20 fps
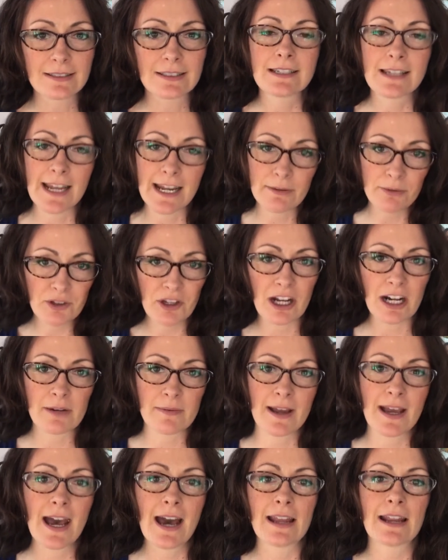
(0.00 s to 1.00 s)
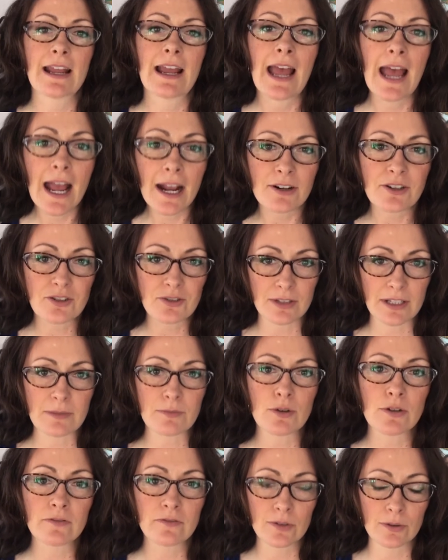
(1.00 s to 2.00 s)
Today we'll talk about how to actually
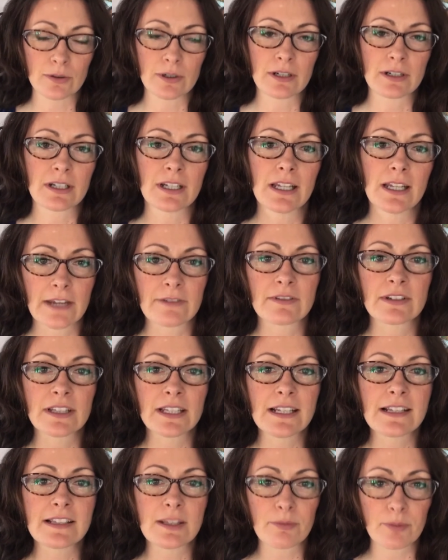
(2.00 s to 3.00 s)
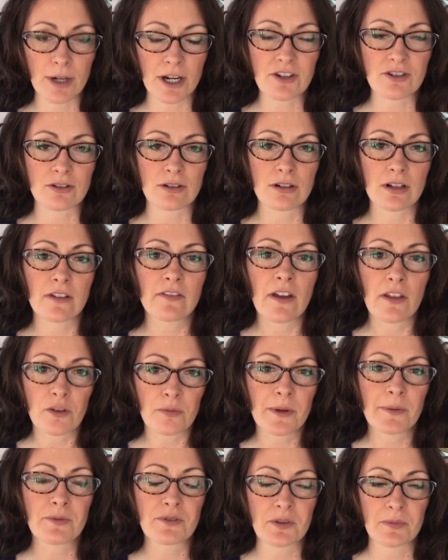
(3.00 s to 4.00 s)
move forward and release the pressure of other
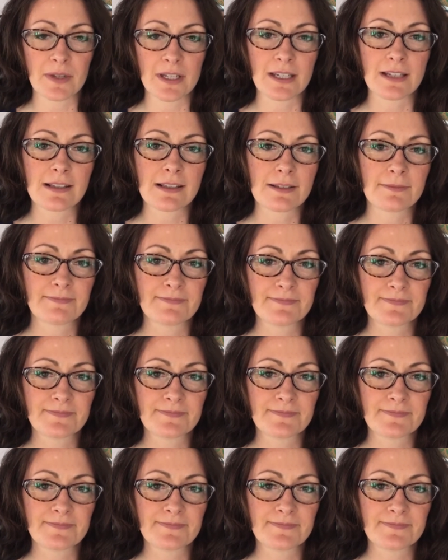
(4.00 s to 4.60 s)
people's opinions.